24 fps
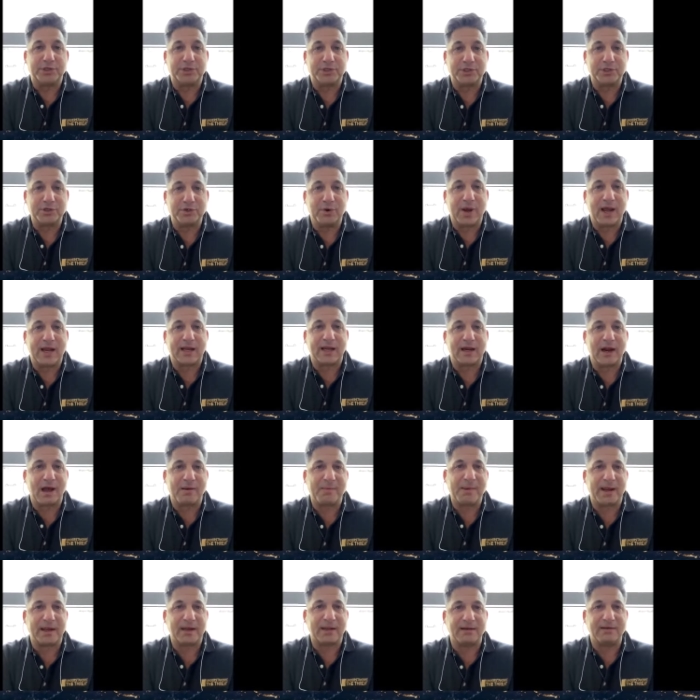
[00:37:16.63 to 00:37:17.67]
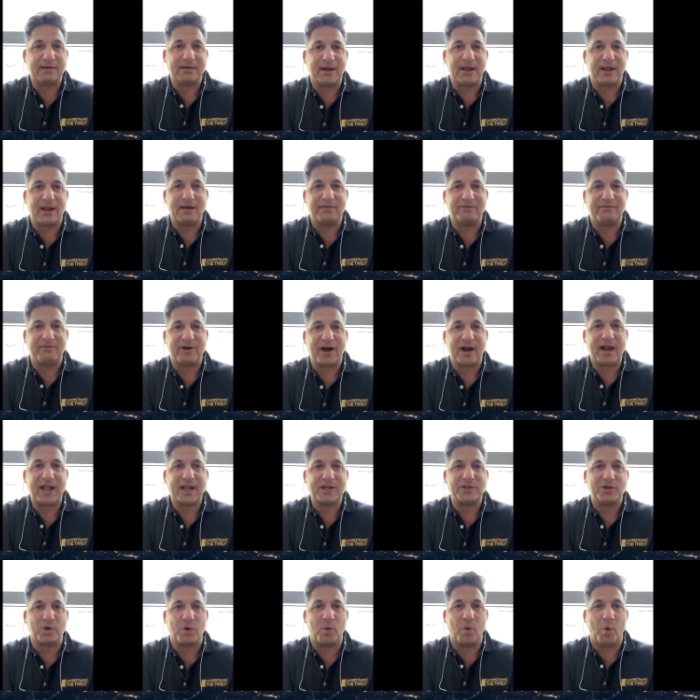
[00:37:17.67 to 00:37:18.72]
pursue economic and
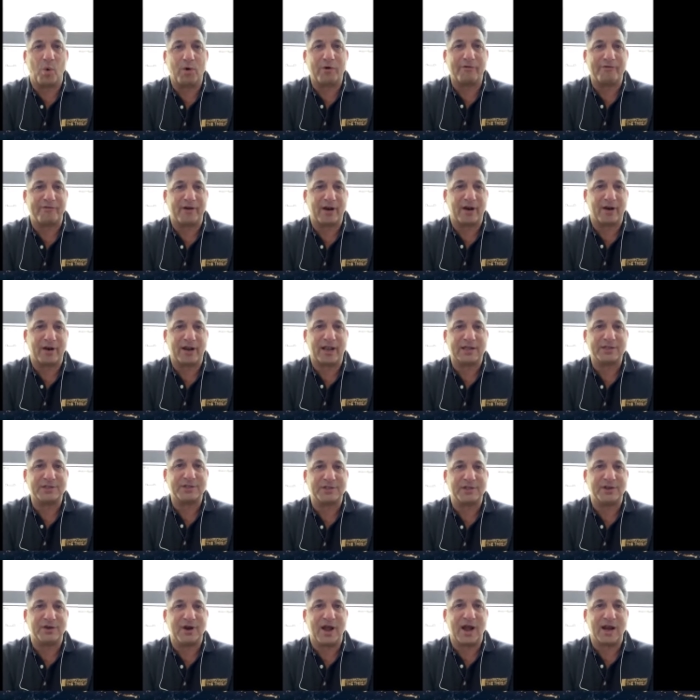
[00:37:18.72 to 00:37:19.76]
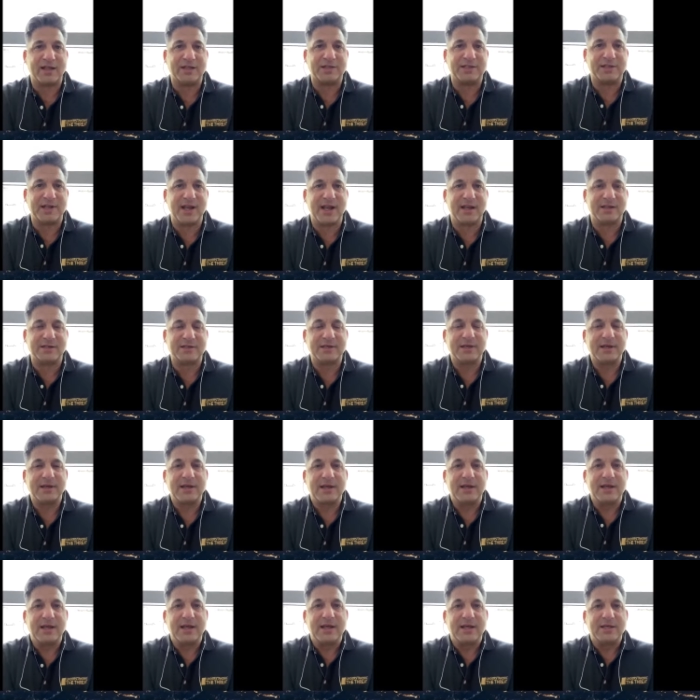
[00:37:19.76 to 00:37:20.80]
financial warfare against the United States,
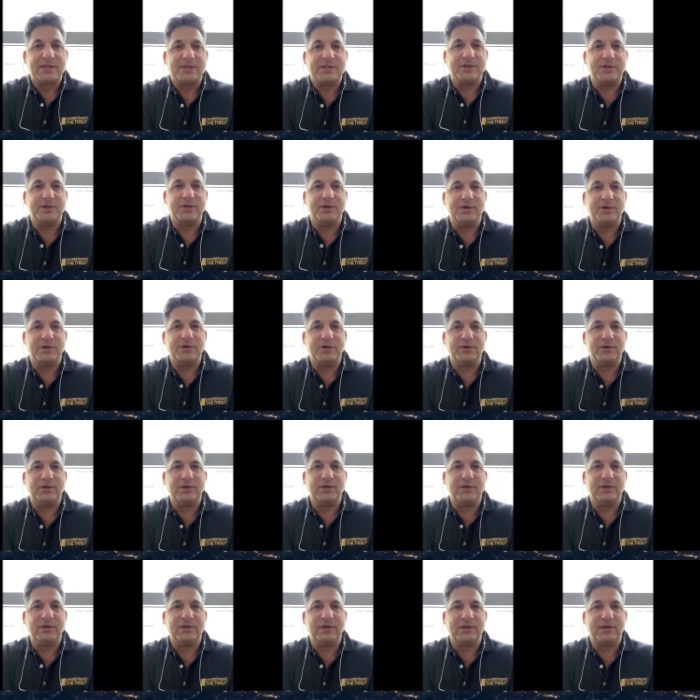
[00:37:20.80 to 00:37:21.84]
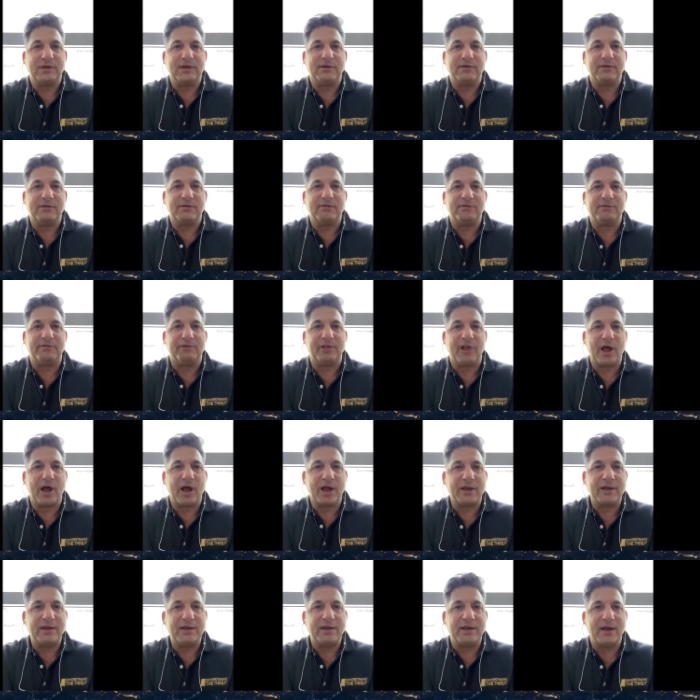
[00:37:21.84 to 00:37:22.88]
to
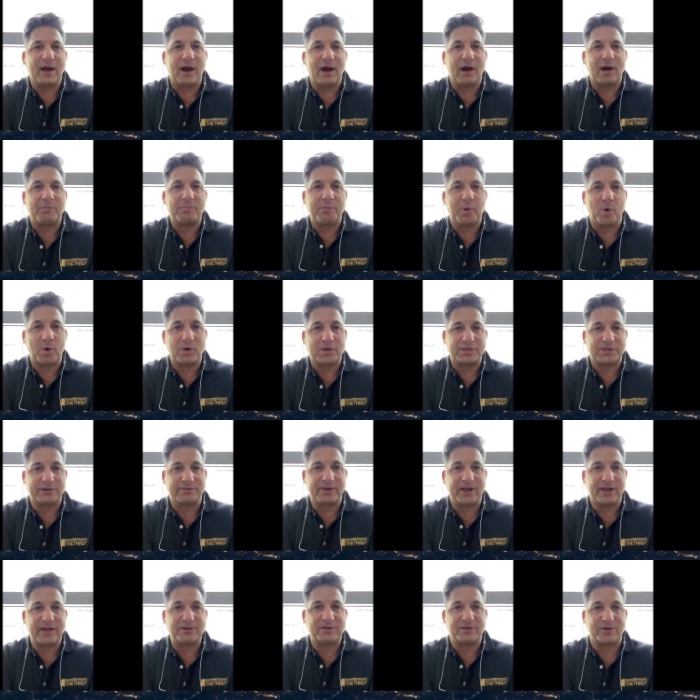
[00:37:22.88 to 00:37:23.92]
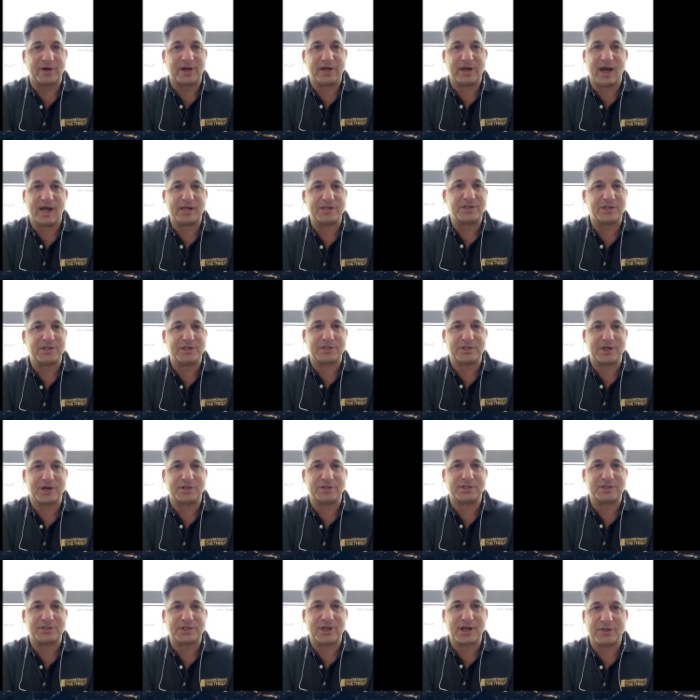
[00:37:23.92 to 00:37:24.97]
flood our ports of entry, not just
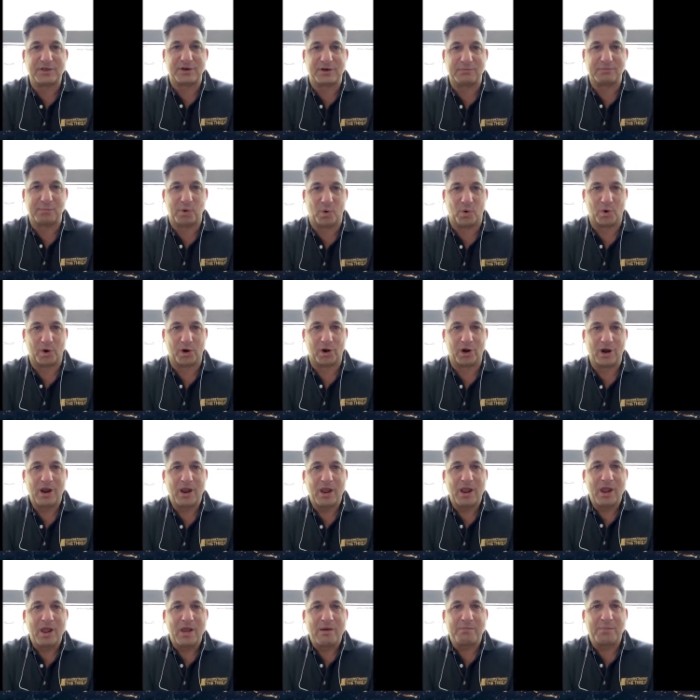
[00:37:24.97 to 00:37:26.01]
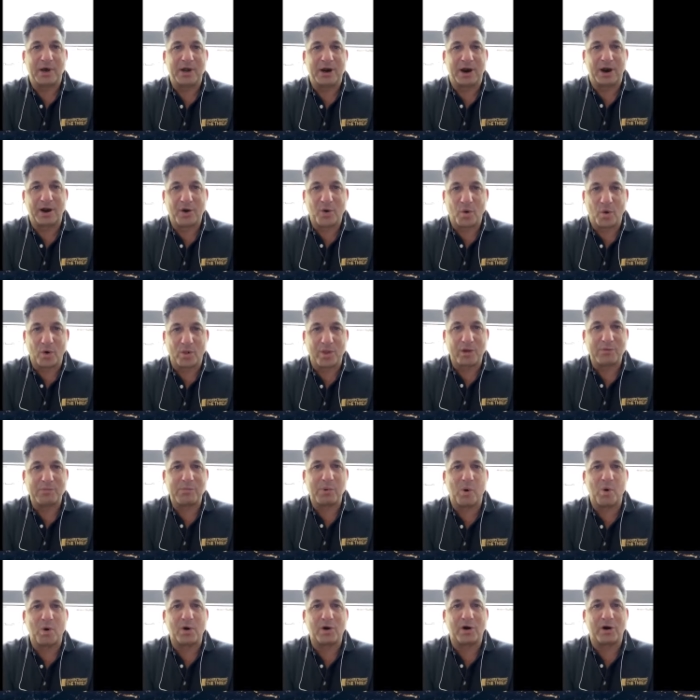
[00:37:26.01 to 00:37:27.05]
our southern border, but our
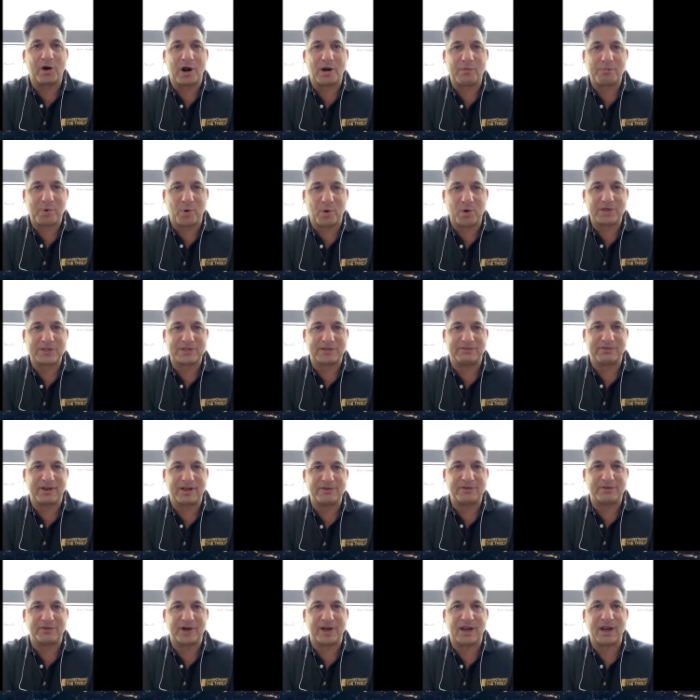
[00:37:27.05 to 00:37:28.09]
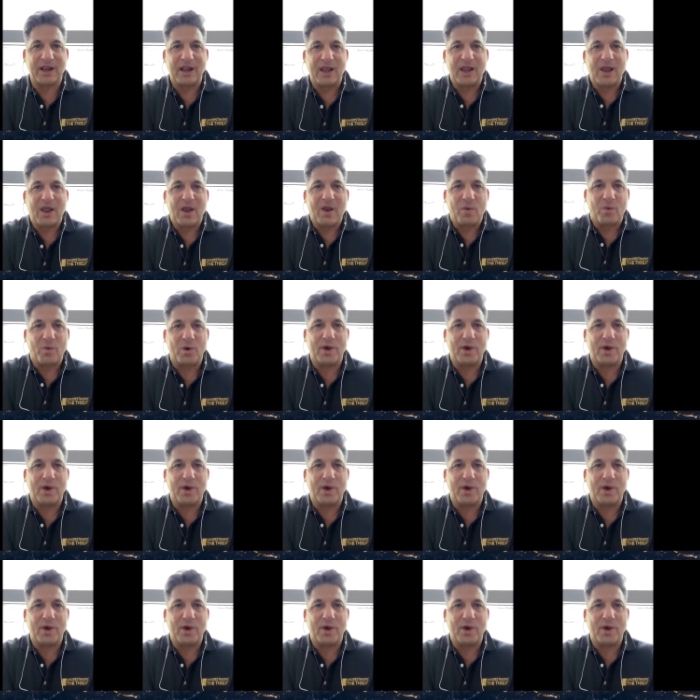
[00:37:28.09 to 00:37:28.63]
northern border, our ports of entry,